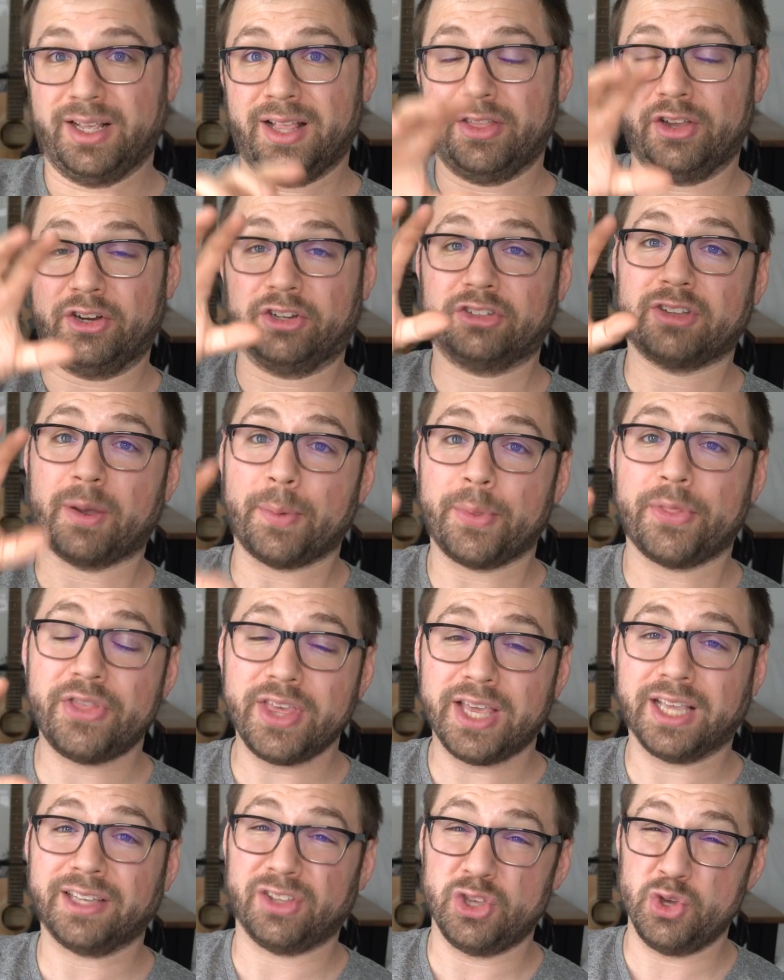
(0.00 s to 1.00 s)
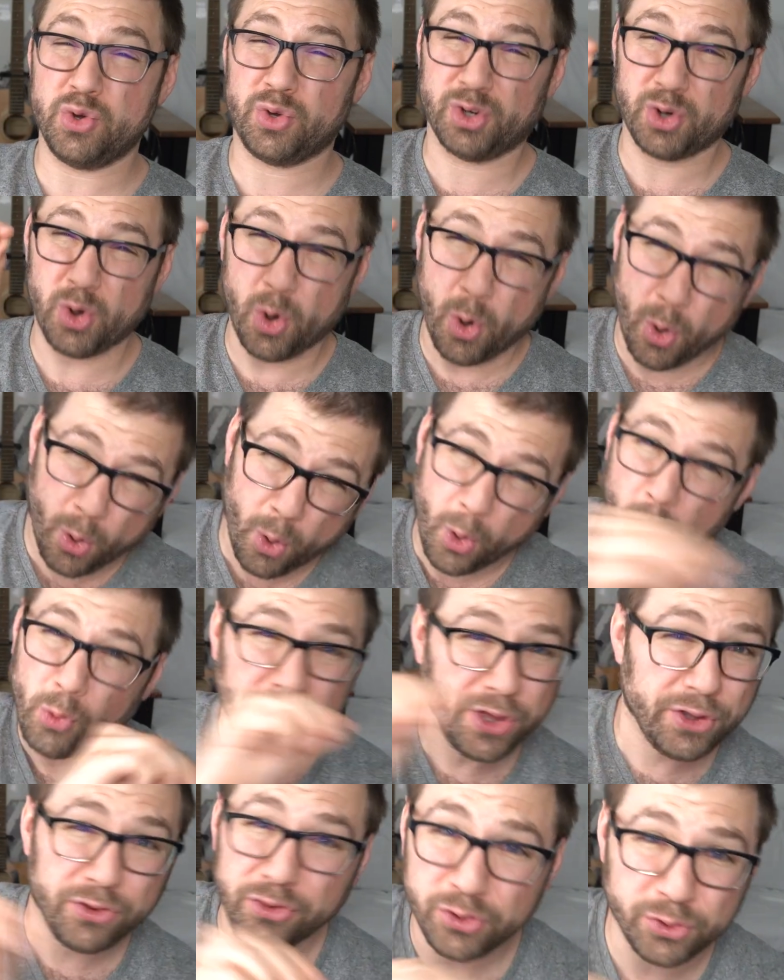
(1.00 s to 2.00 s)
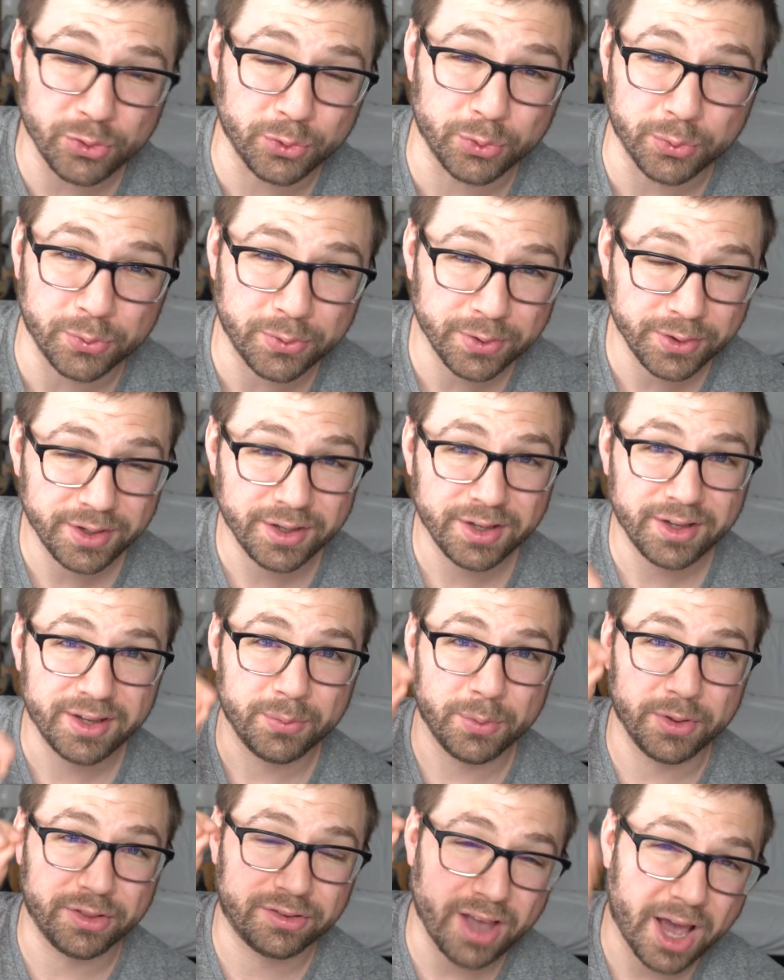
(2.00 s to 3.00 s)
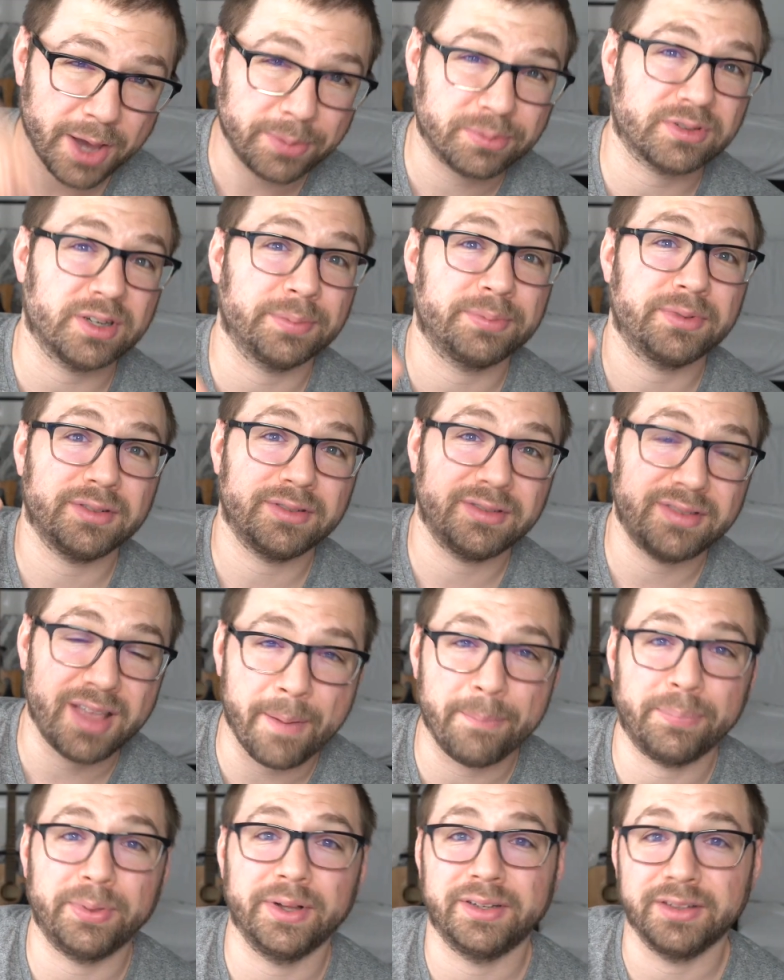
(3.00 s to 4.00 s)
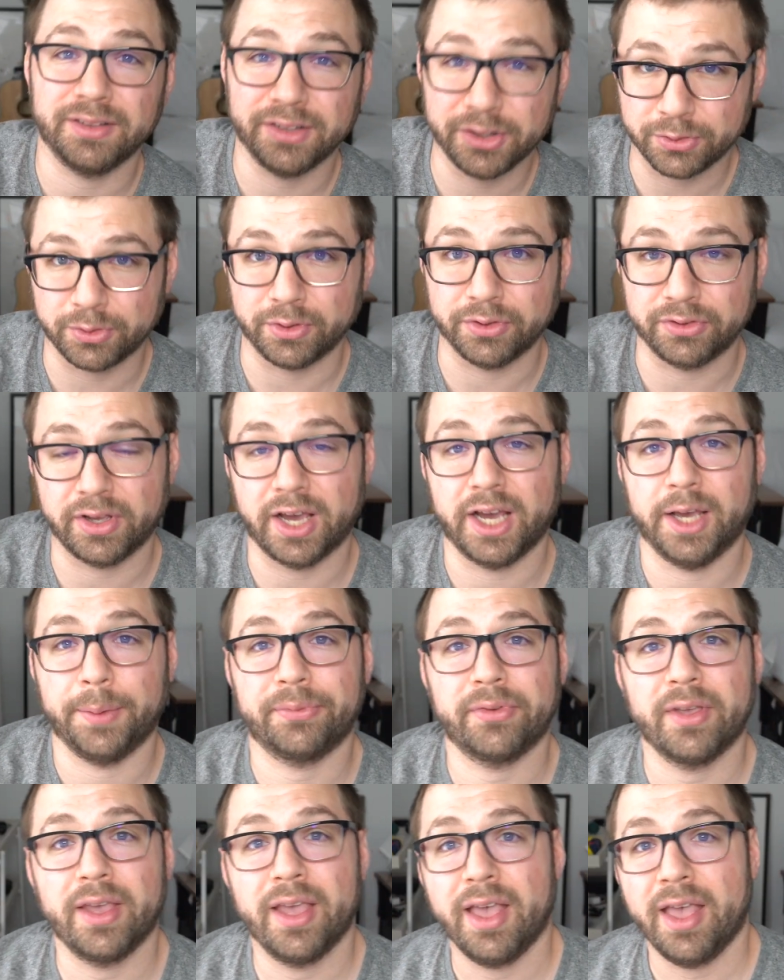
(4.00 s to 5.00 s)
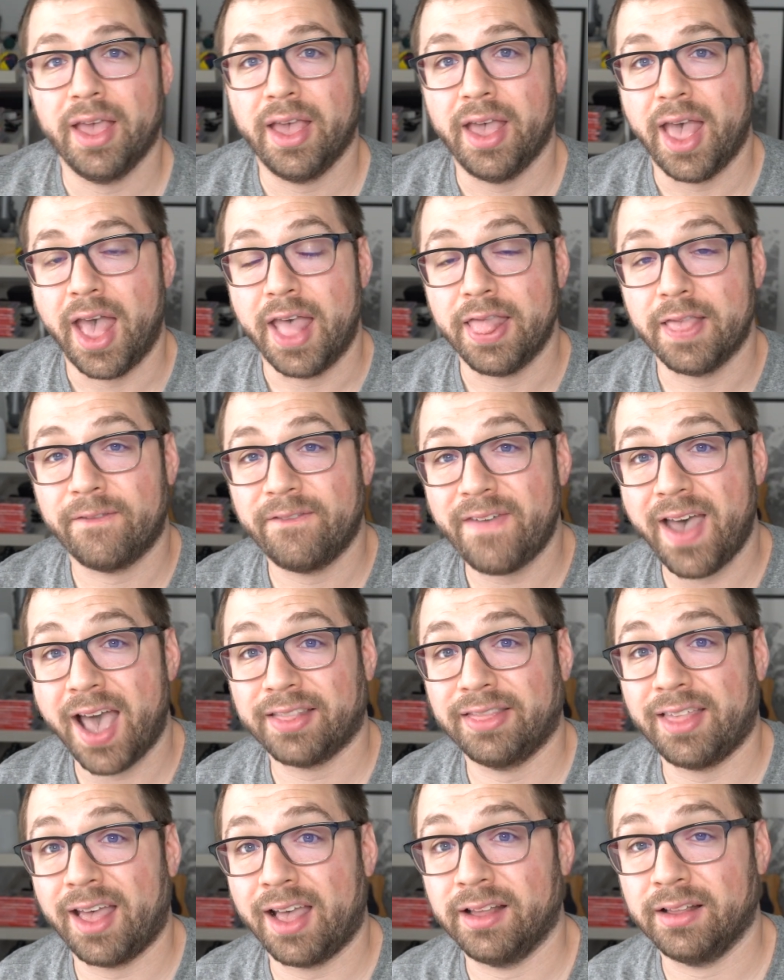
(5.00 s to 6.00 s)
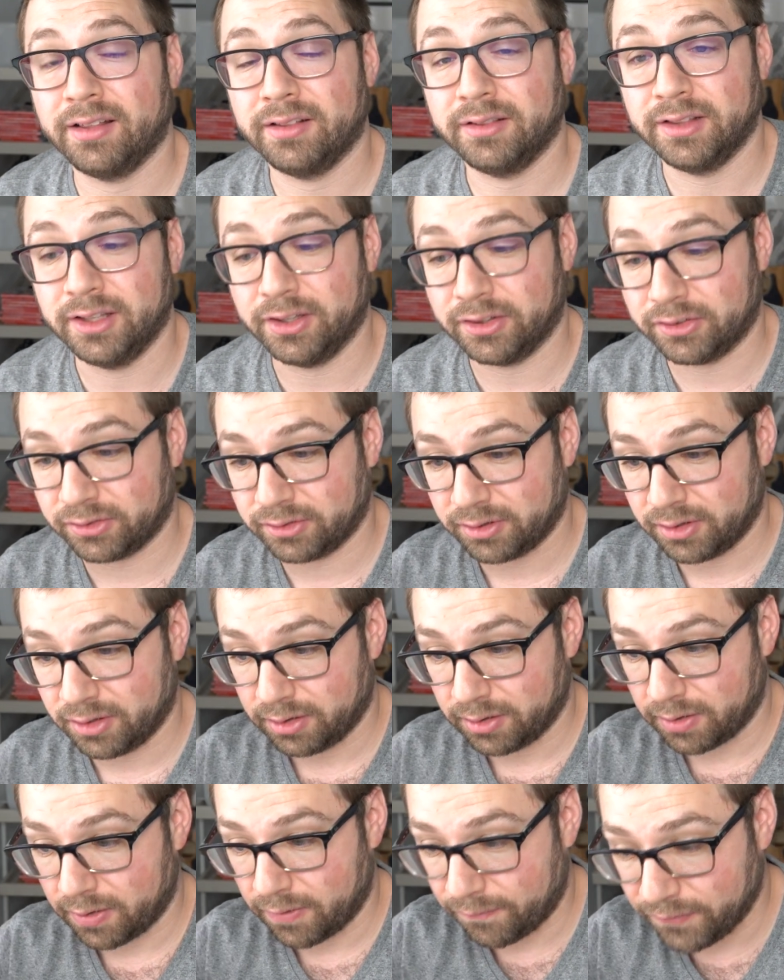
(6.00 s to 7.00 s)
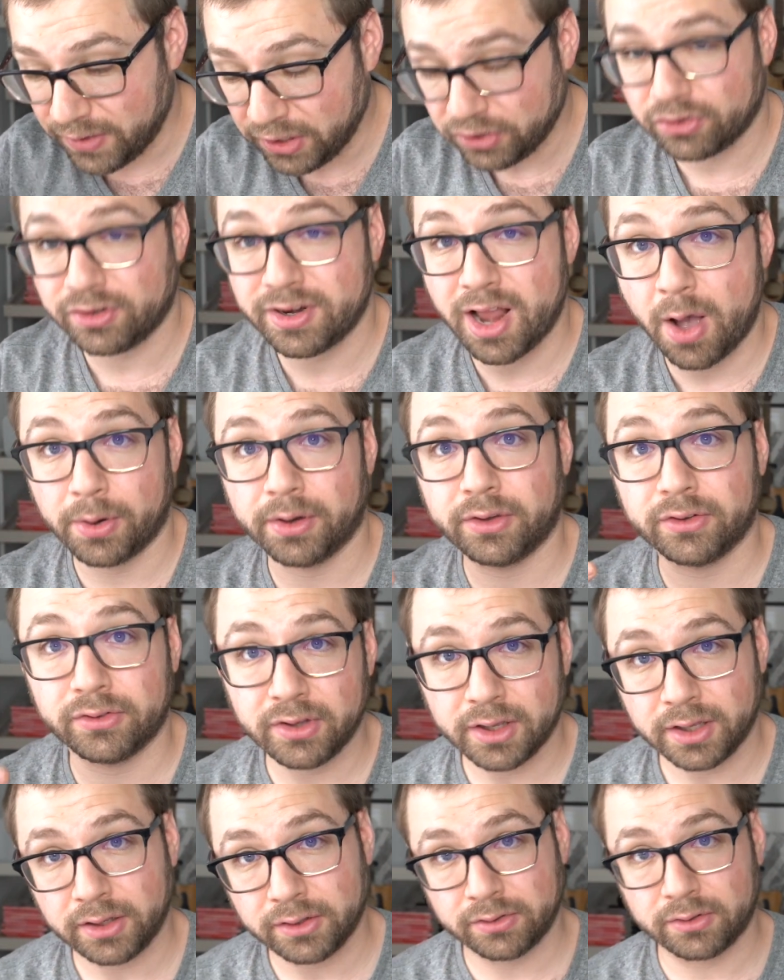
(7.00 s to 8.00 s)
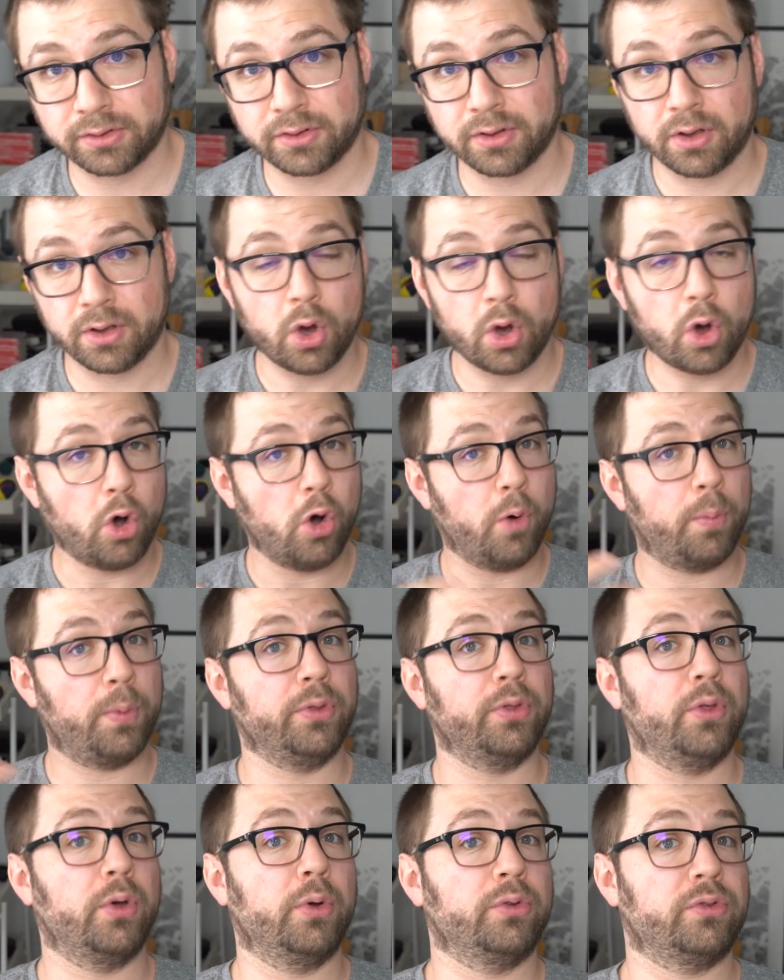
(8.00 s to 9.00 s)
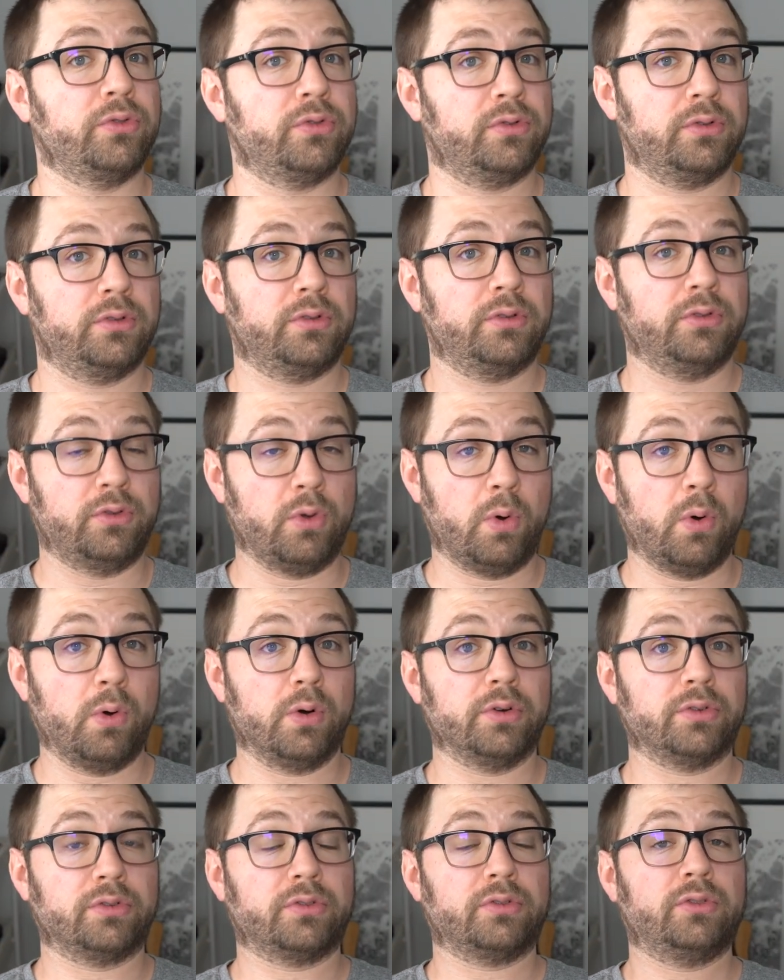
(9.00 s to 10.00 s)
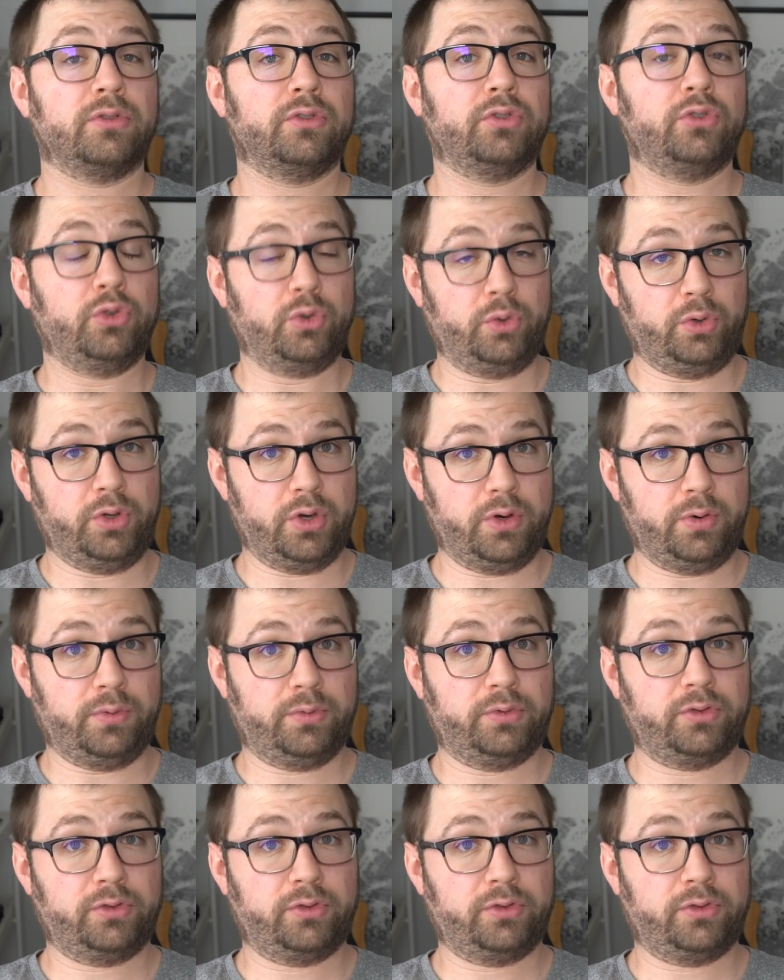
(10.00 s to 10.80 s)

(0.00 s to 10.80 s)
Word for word: There are some things that you can only do with TypeScript template literal types, and the fact that this feature now exists, open those doors to you.